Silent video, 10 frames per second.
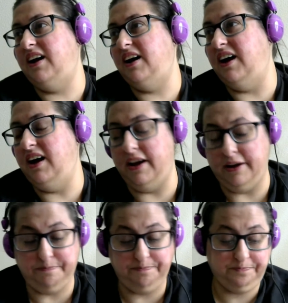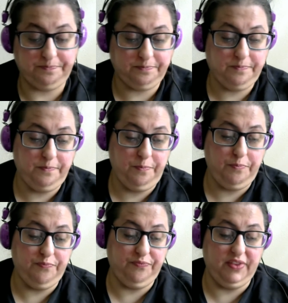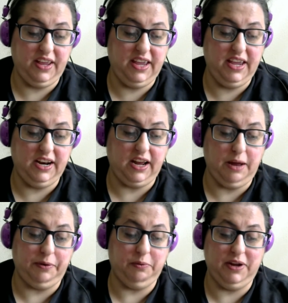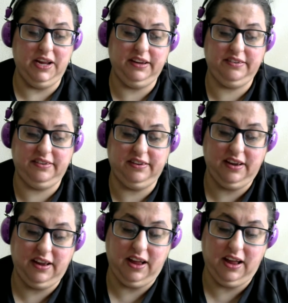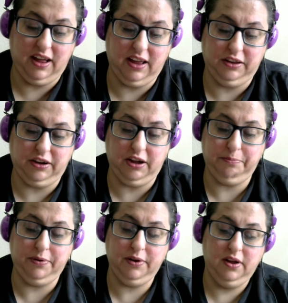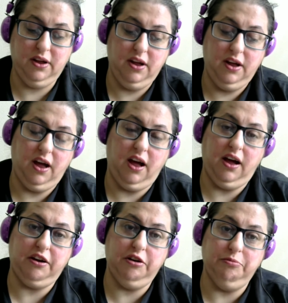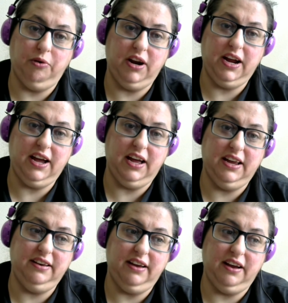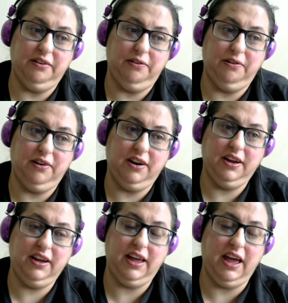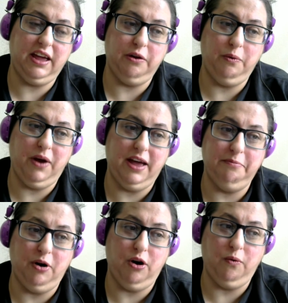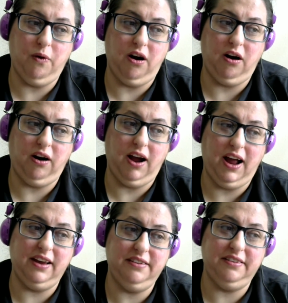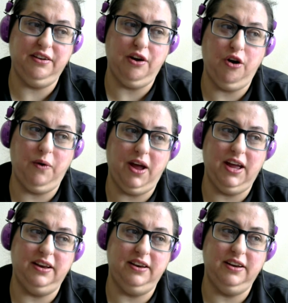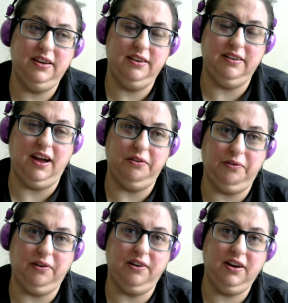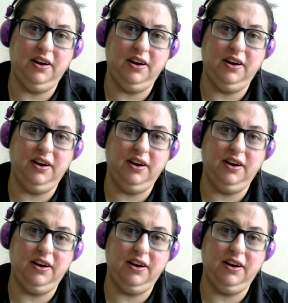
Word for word: um, in a couple of weeks, uh, look up uh, kumoricon.org, K U M O R I C O N.org.